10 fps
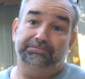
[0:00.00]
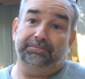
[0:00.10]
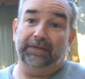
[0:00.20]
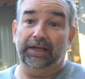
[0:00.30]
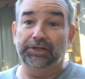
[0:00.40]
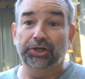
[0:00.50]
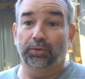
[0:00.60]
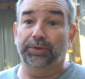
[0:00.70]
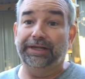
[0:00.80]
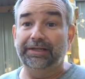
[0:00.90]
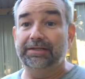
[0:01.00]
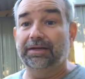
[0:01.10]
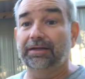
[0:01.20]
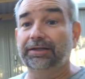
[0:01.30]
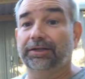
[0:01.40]
and you don't need
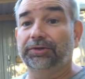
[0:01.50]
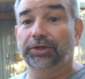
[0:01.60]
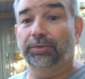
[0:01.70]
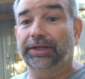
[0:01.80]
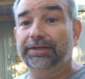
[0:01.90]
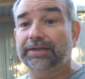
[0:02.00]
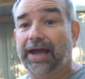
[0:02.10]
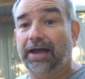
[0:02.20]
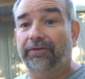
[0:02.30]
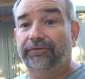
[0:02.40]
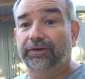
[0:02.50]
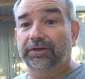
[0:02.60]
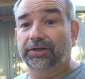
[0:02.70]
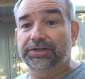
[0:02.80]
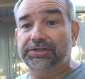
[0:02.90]
to
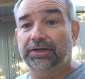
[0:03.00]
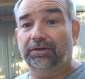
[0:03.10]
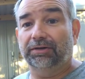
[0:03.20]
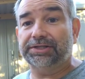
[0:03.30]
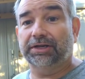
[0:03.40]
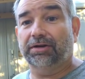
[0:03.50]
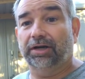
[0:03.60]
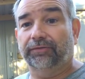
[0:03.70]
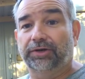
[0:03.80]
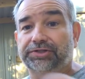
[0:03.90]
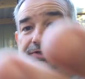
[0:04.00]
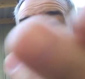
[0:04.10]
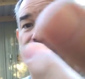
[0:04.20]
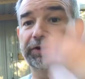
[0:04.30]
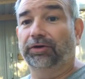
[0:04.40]
have good cell coverage
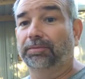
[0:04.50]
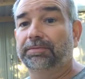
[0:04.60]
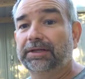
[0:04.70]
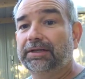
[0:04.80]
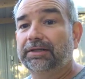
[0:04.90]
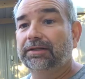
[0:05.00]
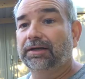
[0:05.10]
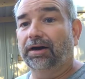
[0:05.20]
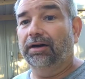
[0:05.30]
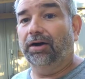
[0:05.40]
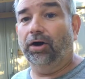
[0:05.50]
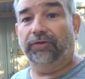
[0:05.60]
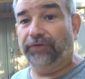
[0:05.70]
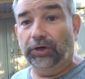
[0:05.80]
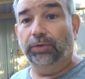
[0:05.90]
to film on a
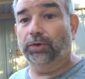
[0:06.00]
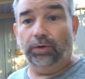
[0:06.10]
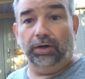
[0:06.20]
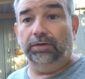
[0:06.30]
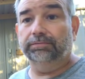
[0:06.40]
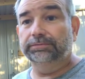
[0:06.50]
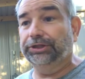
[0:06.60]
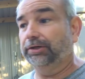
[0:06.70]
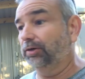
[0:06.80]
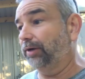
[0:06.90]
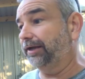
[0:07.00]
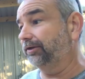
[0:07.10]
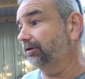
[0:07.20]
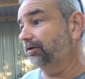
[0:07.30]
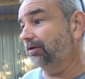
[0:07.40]
phone or a
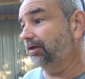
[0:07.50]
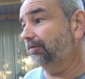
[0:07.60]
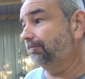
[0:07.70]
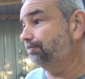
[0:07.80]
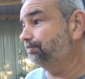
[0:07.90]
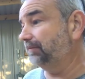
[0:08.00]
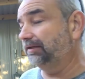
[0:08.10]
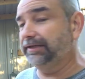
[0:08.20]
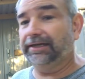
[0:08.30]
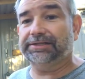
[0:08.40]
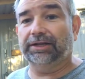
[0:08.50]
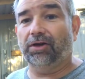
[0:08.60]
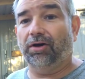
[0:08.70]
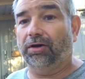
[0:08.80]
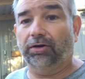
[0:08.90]
regular
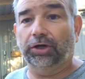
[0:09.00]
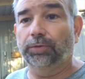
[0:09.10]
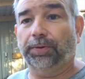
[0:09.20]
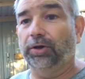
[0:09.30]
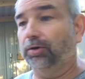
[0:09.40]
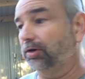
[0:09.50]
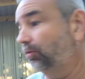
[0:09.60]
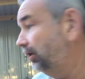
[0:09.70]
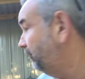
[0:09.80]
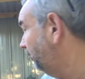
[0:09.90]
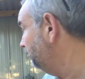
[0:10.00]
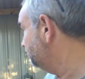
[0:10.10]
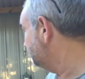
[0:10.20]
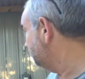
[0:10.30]
DSLR or GoPro or whatever I'm using.